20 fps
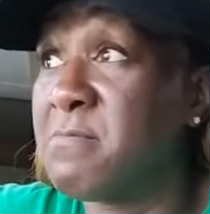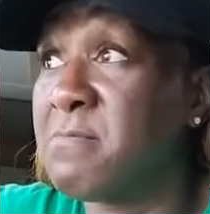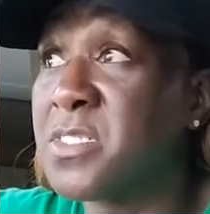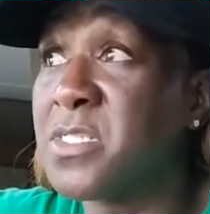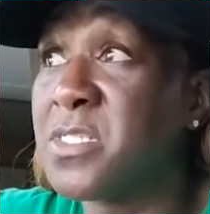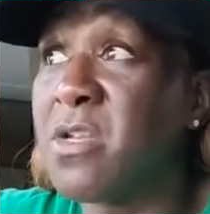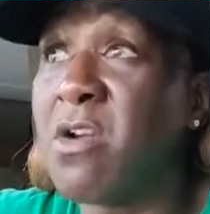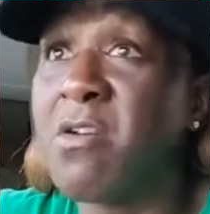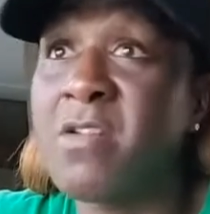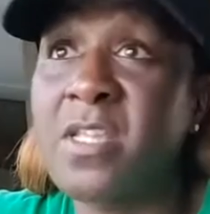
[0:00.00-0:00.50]

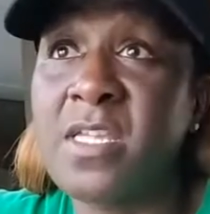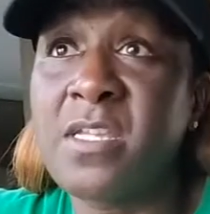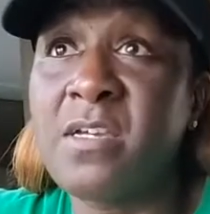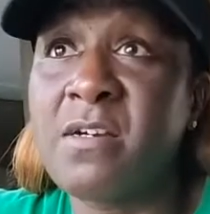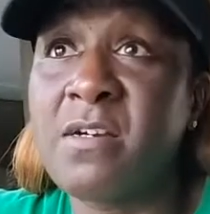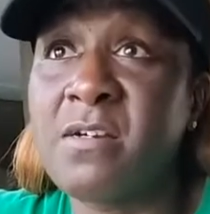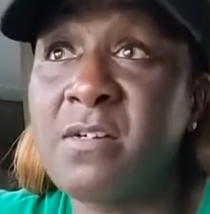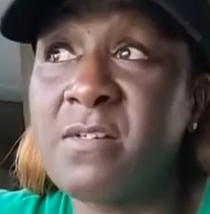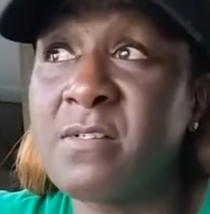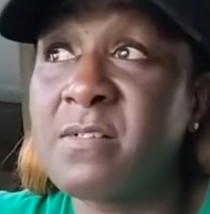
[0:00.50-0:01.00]
Started
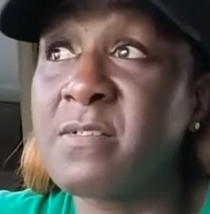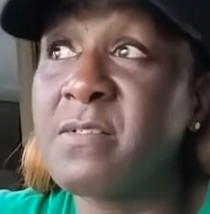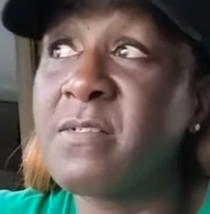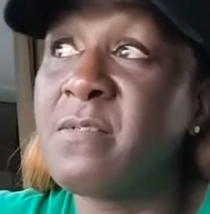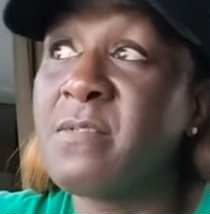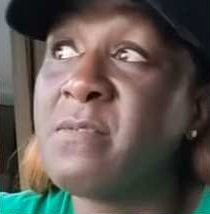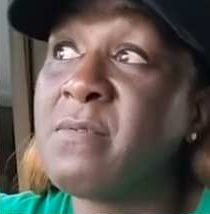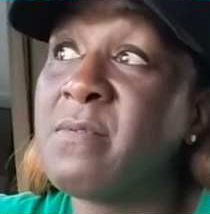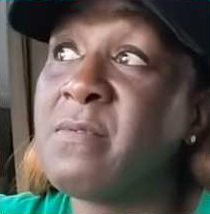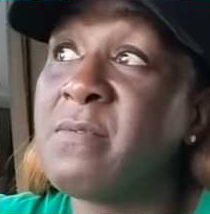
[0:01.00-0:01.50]
young,
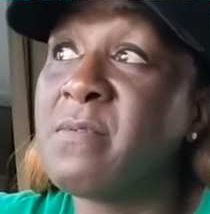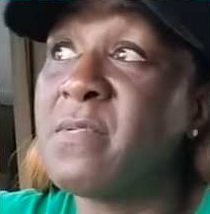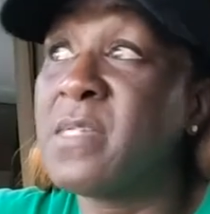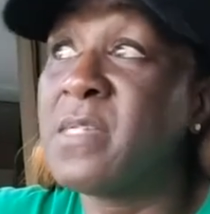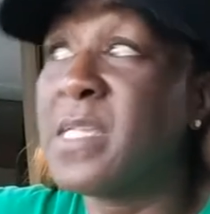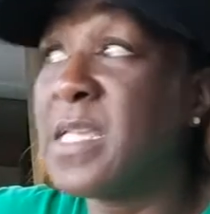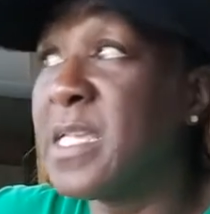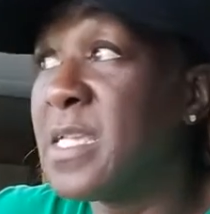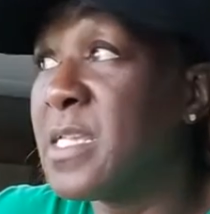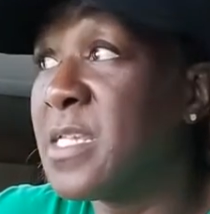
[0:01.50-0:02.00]

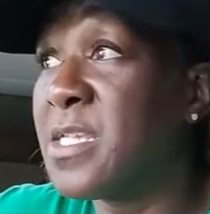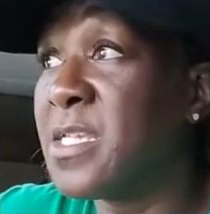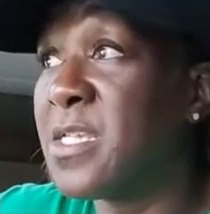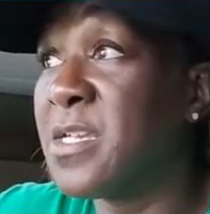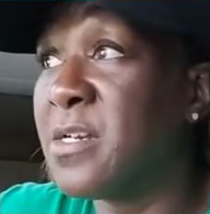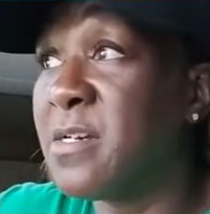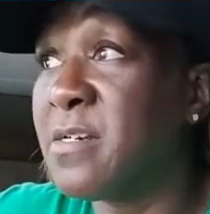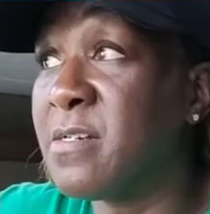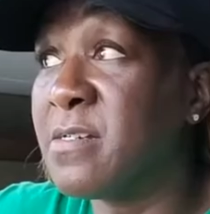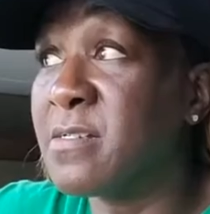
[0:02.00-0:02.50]
ended
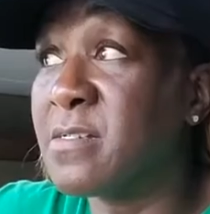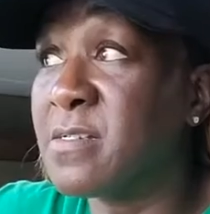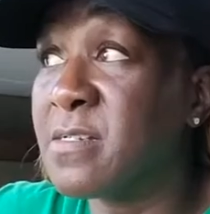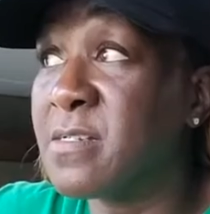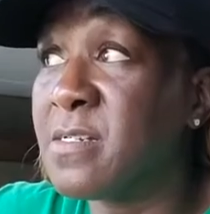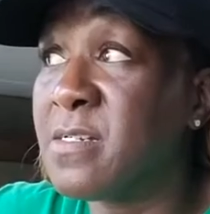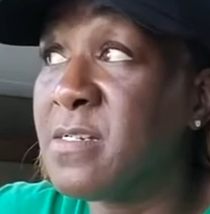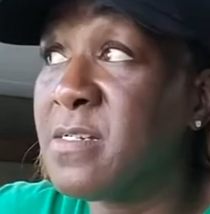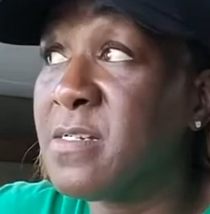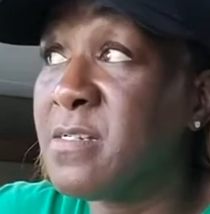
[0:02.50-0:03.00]
young.
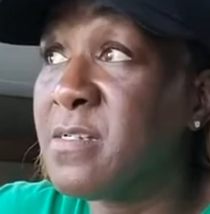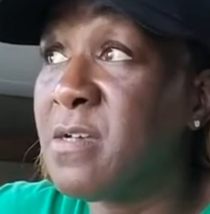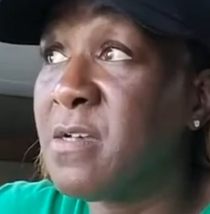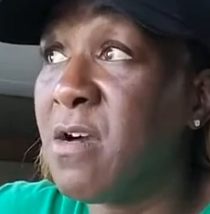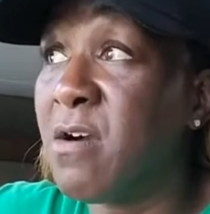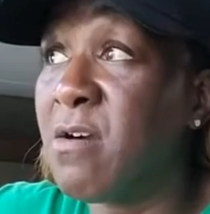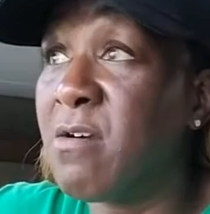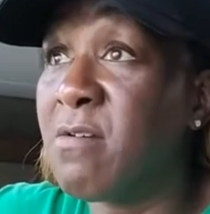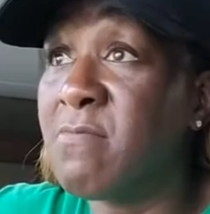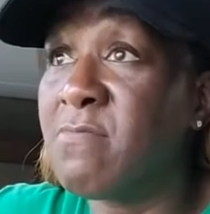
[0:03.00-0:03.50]

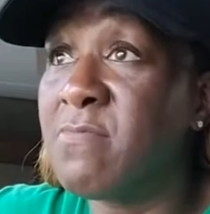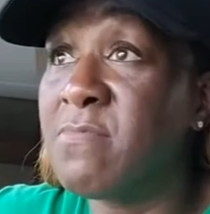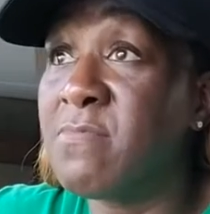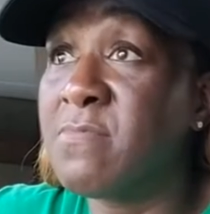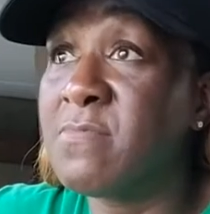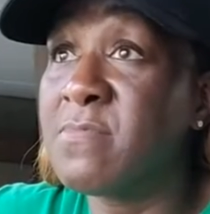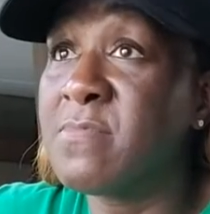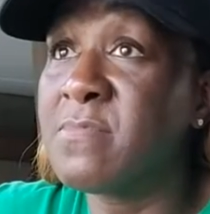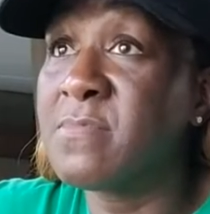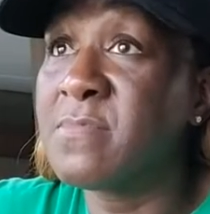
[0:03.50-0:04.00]

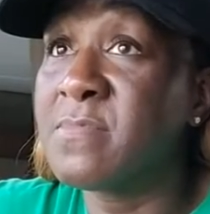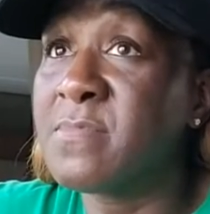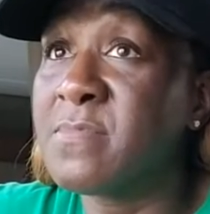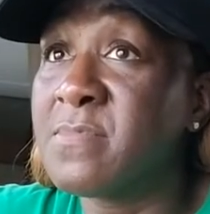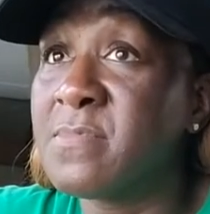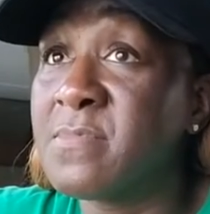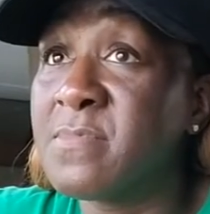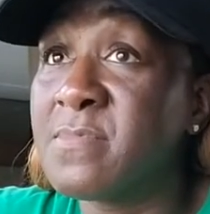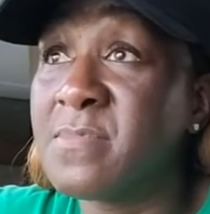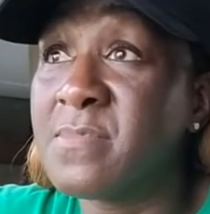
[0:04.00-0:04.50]

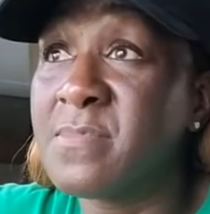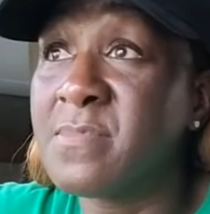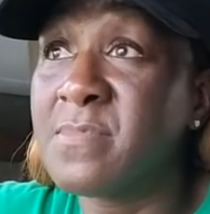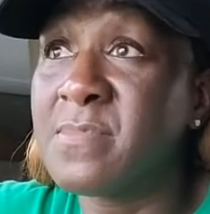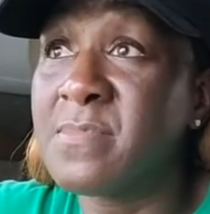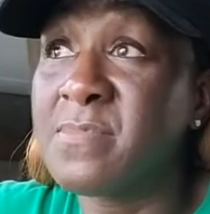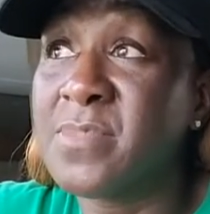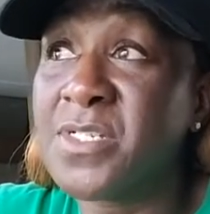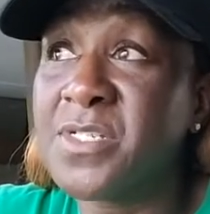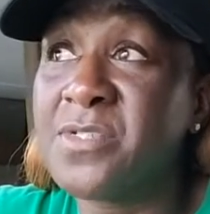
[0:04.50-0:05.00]

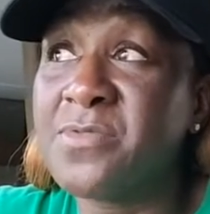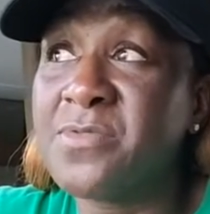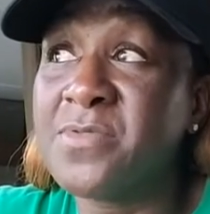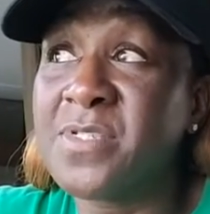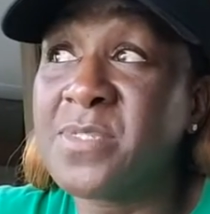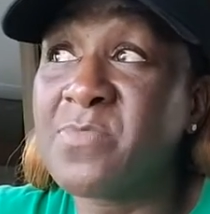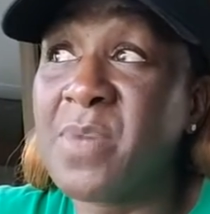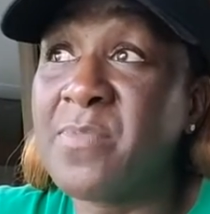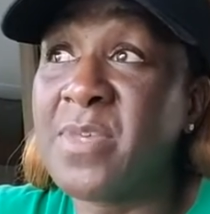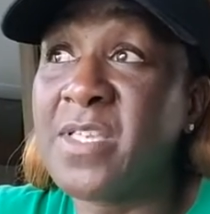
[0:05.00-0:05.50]
But dude
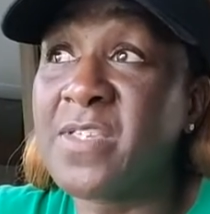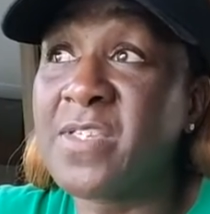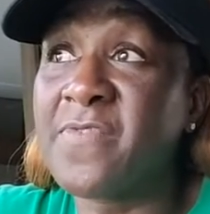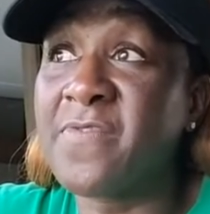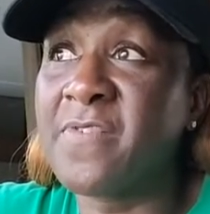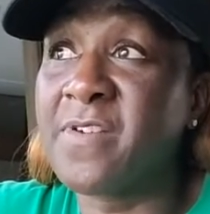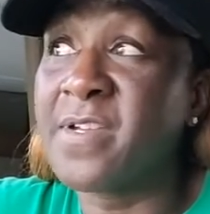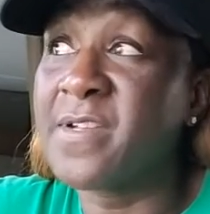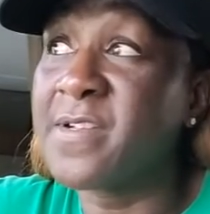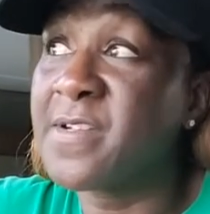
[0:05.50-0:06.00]
is my best
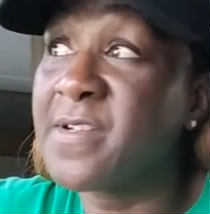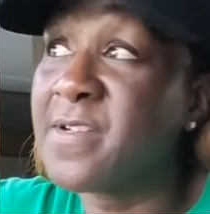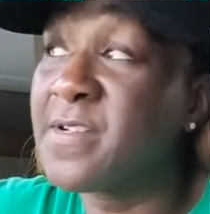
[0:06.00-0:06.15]
friend.